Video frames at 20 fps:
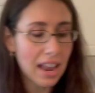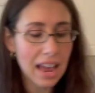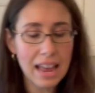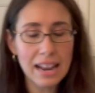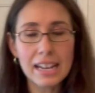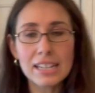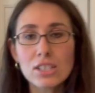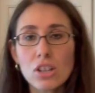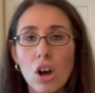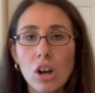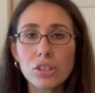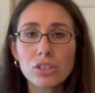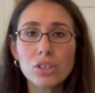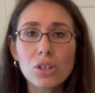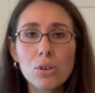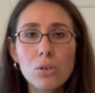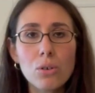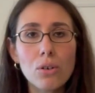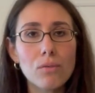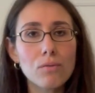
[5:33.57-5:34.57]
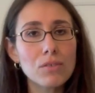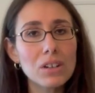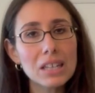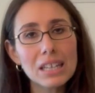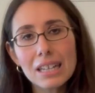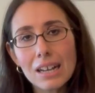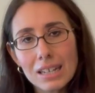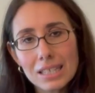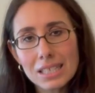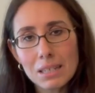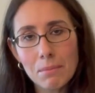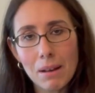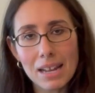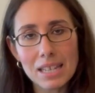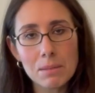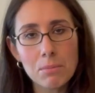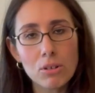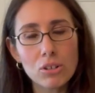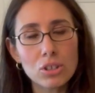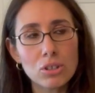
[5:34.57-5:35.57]
And it's also really
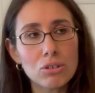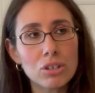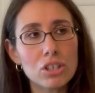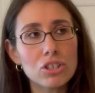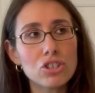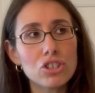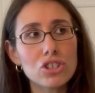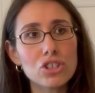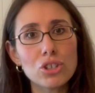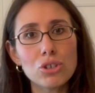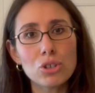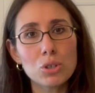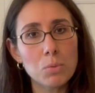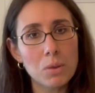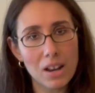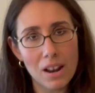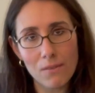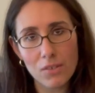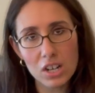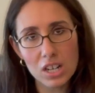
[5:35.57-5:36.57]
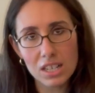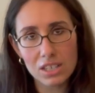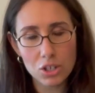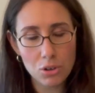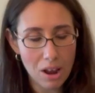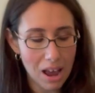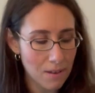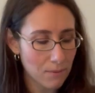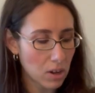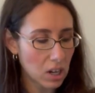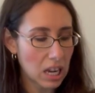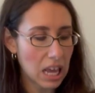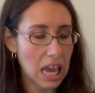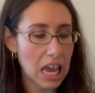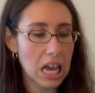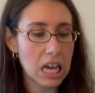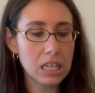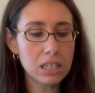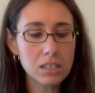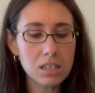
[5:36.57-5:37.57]
customizable. You can just use whatever it is you have on
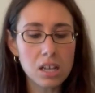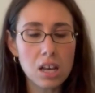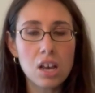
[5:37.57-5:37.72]
hand.